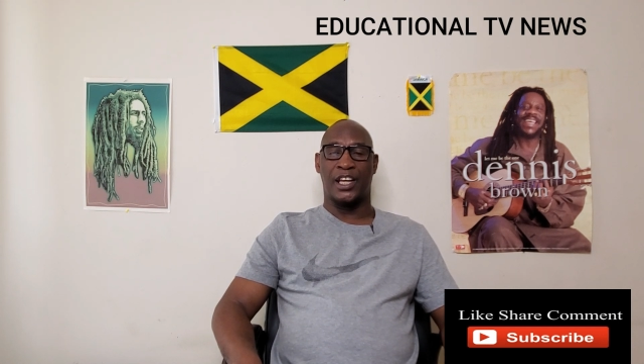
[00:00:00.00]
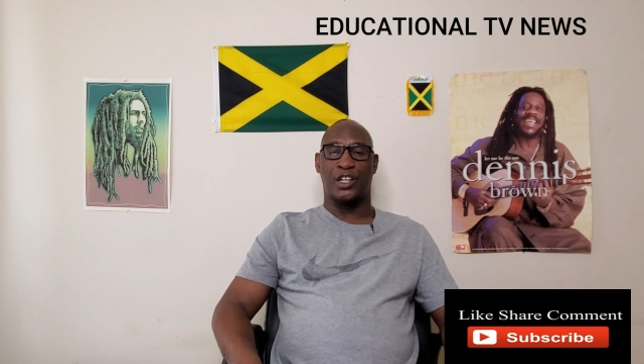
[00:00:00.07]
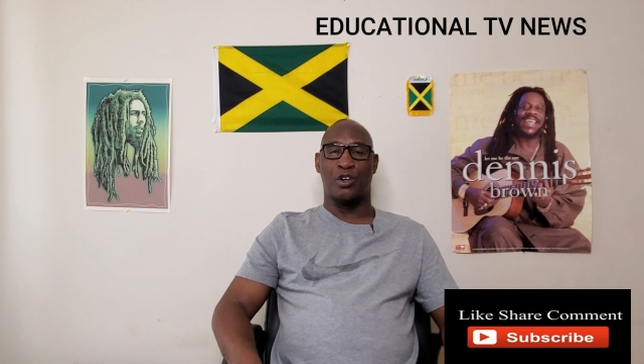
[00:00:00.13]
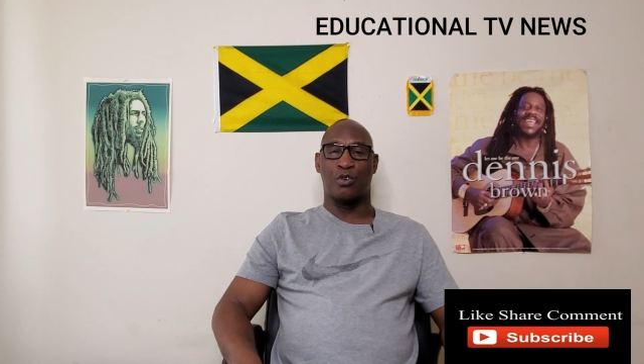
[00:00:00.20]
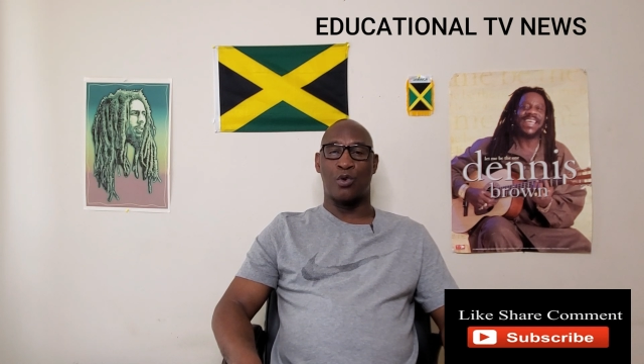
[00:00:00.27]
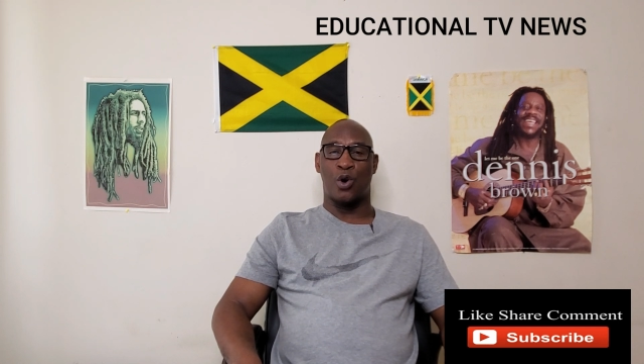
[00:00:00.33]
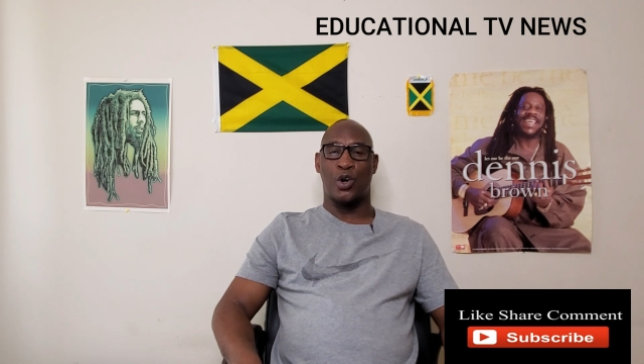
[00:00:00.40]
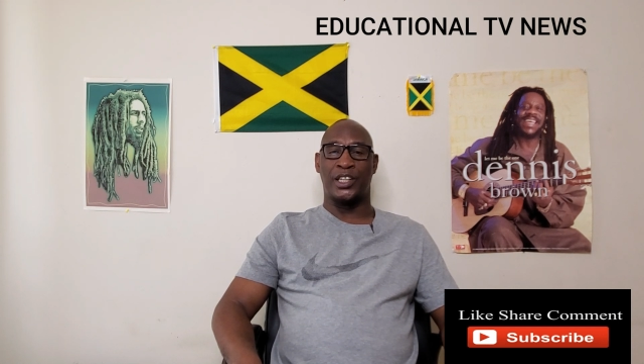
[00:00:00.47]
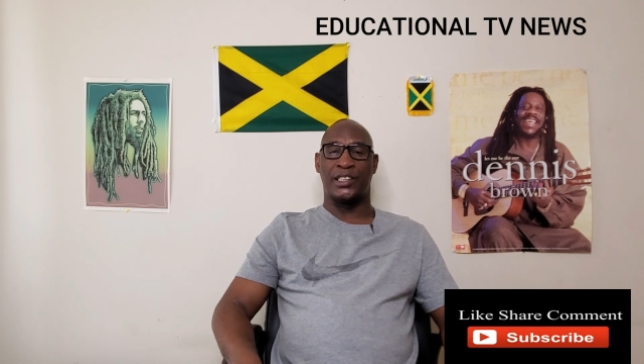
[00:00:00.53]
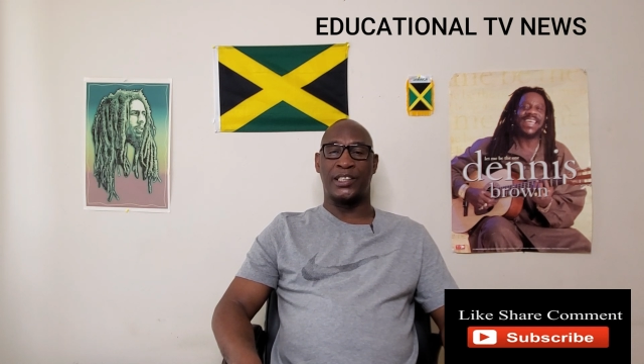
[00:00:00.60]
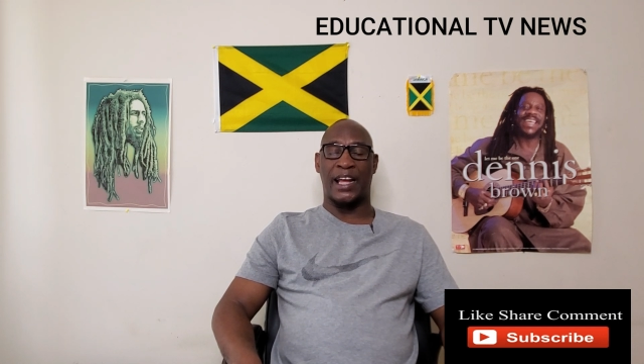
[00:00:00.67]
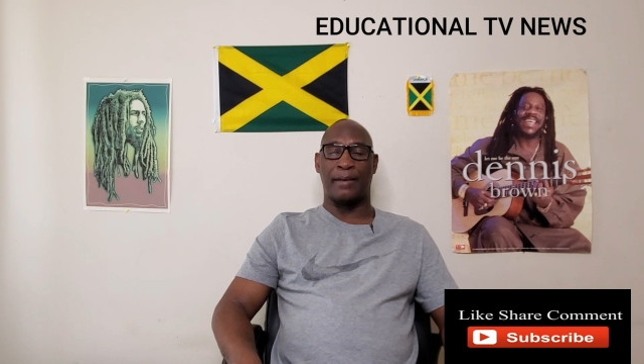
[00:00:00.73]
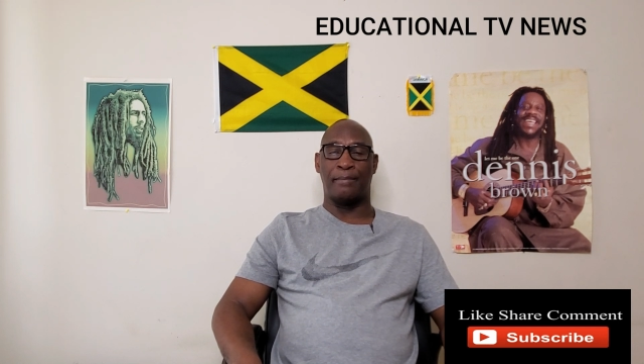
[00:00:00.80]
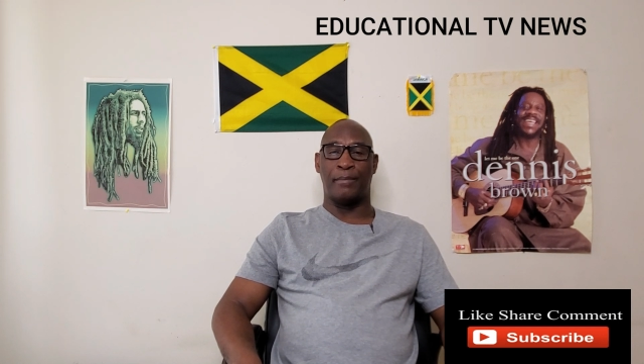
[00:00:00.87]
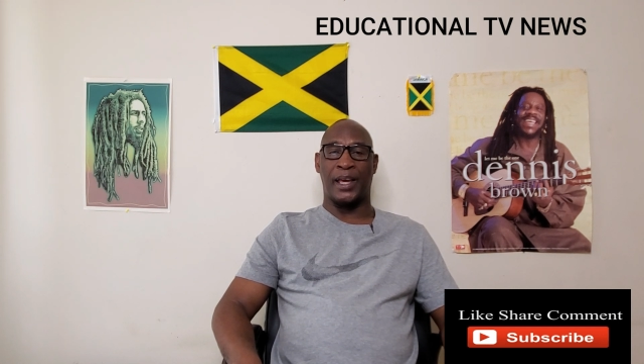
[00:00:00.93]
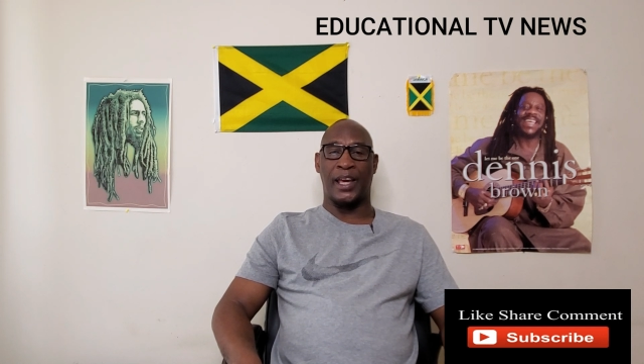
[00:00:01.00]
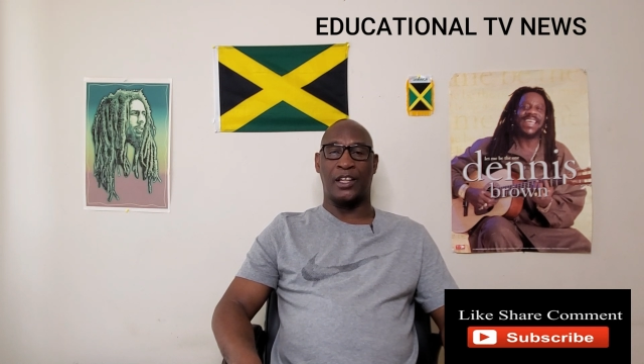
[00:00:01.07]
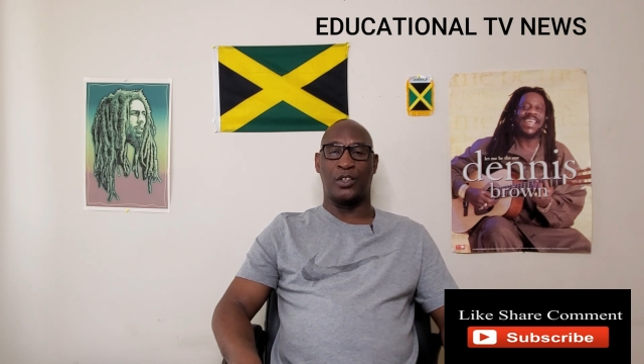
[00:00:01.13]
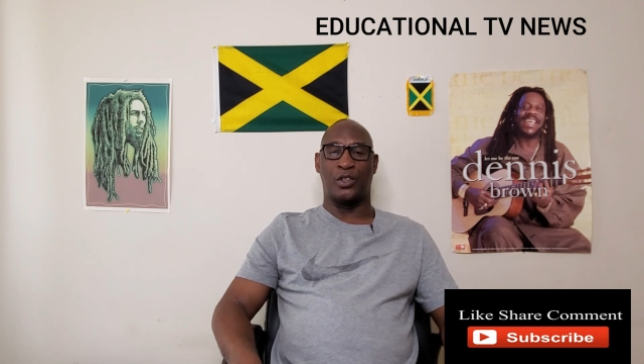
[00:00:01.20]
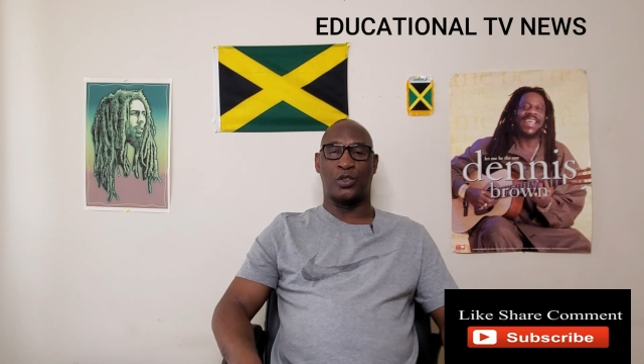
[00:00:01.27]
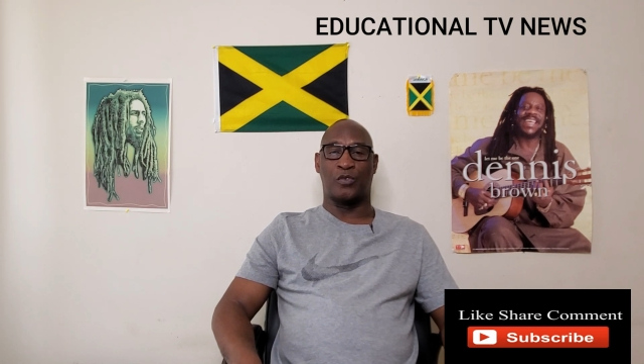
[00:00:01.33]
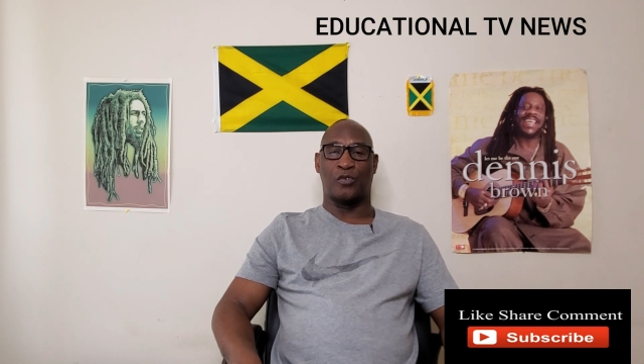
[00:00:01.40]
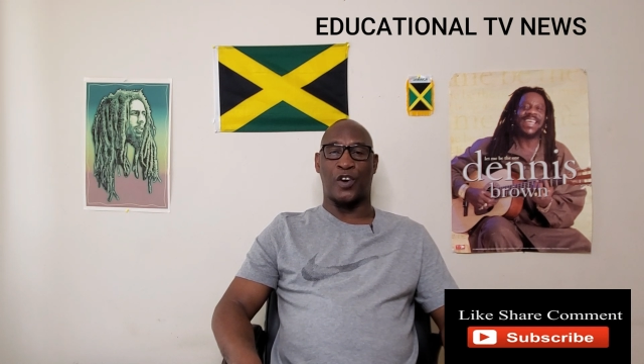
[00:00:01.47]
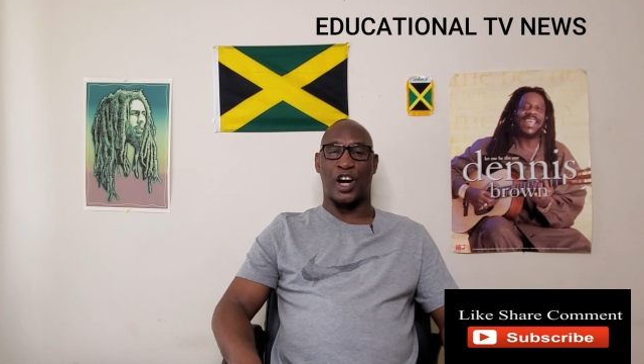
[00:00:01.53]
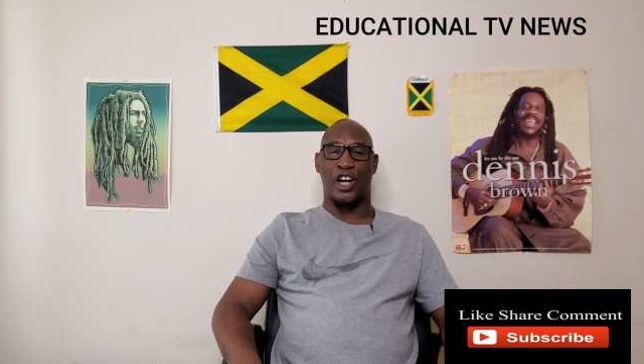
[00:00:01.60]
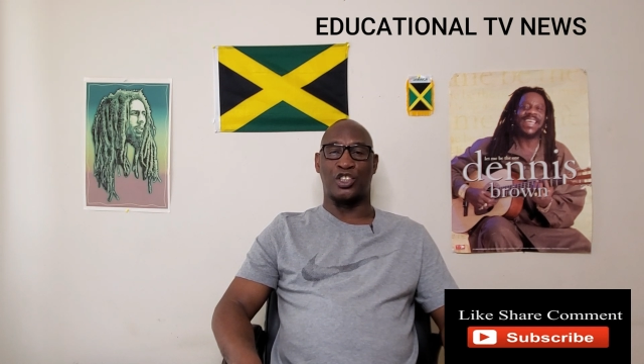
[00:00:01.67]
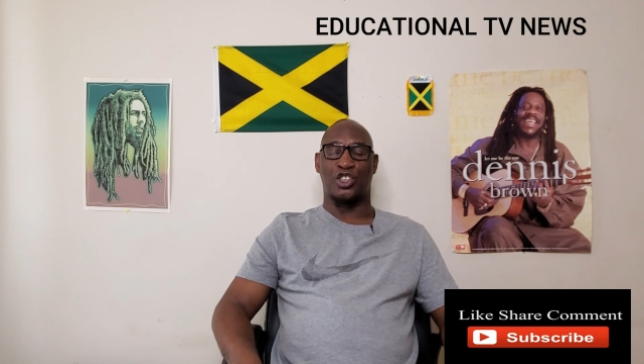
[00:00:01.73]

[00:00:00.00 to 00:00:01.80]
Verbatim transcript: The road is not made for